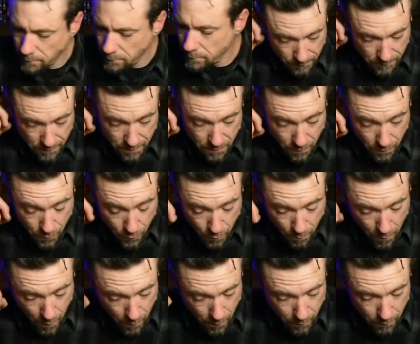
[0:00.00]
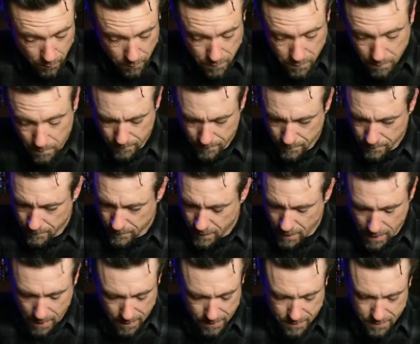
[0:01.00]
start doing my holes. God,
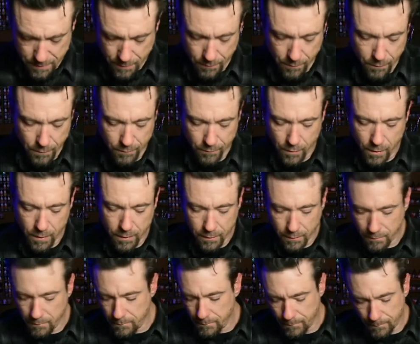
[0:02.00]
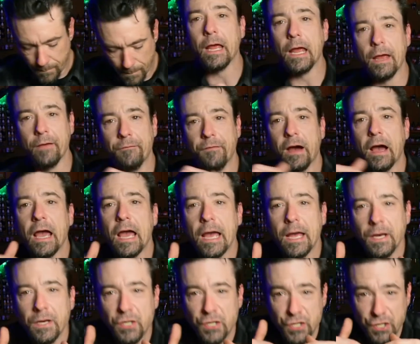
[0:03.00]
it's so nerve-wracking. If I had
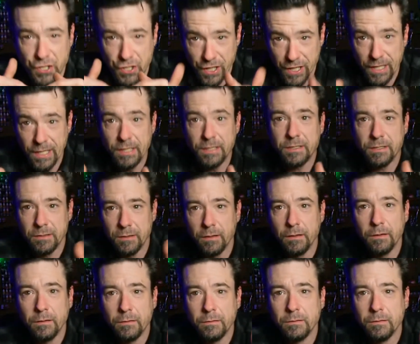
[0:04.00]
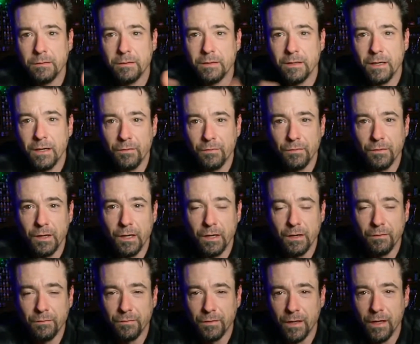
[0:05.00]
sheets of
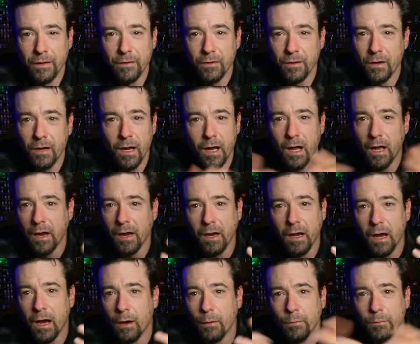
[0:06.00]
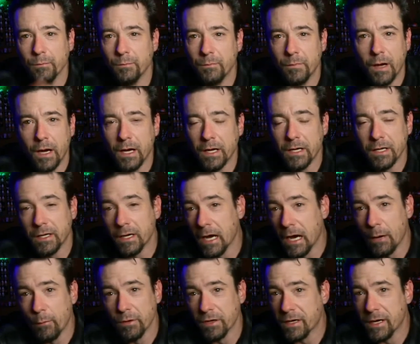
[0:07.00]
leather, I
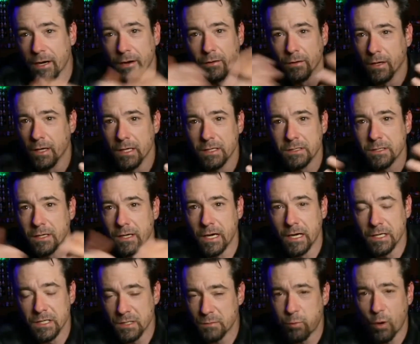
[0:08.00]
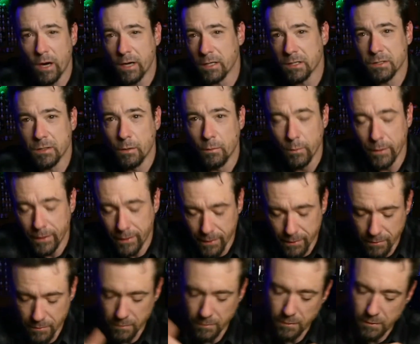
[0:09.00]
would care less. Like, I'd just practice all weekend,
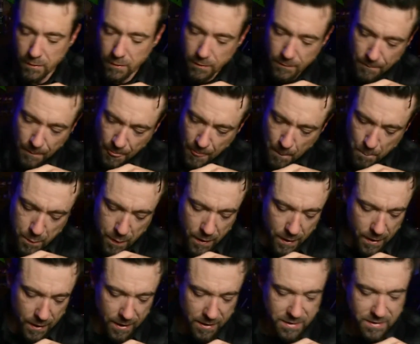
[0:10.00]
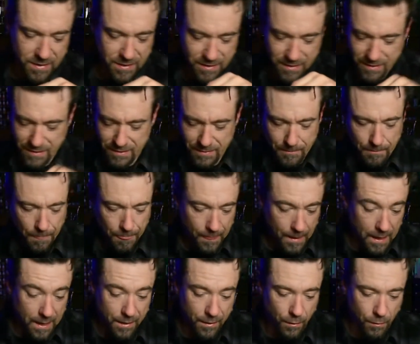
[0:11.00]
but I
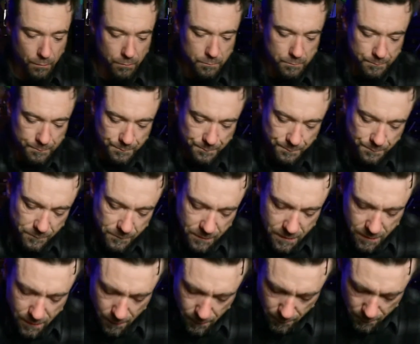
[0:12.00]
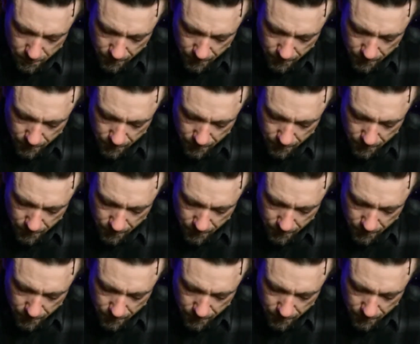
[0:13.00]
don't. So